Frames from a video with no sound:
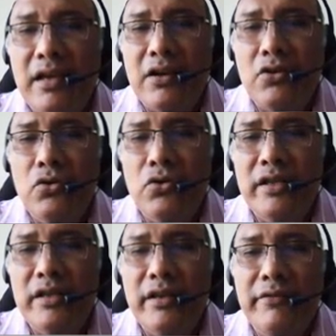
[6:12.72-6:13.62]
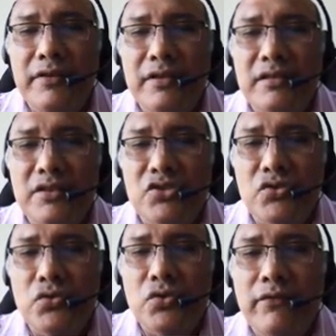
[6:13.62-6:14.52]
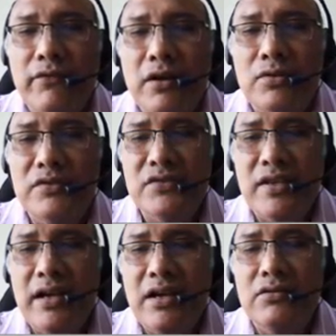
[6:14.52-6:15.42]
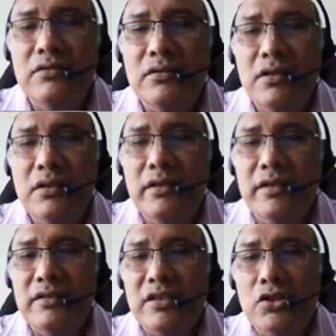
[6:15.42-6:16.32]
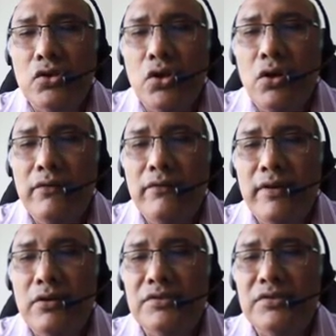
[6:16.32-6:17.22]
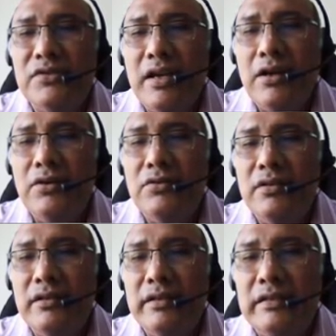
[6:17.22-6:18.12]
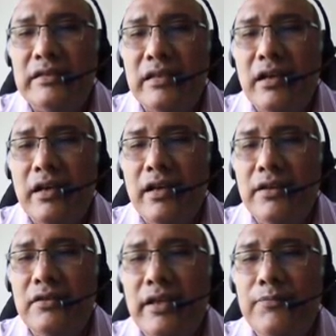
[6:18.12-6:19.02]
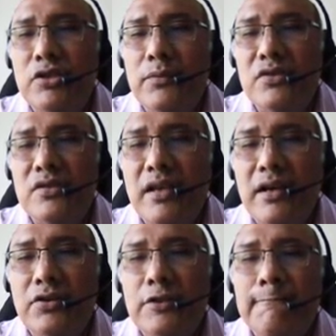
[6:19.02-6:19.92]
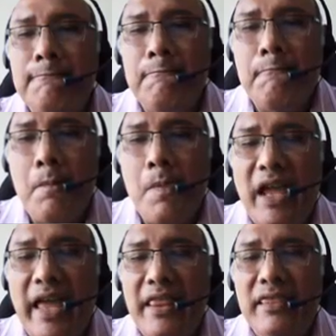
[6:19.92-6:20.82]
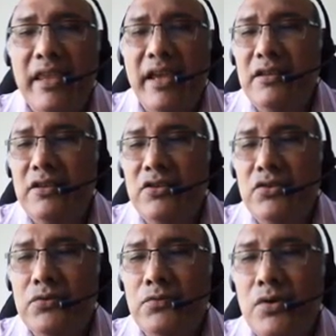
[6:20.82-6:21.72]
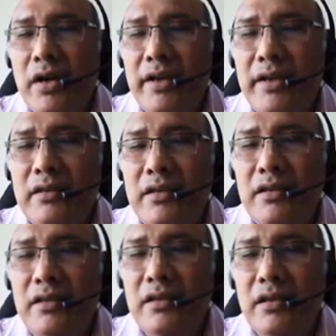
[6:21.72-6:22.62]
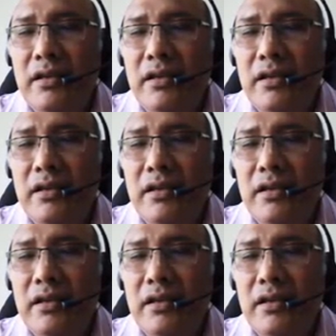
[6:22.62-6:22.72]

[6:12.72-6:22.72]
according if it's a short vowel sound, it's a long vowel sound, it's a diphthong sound, and then you write the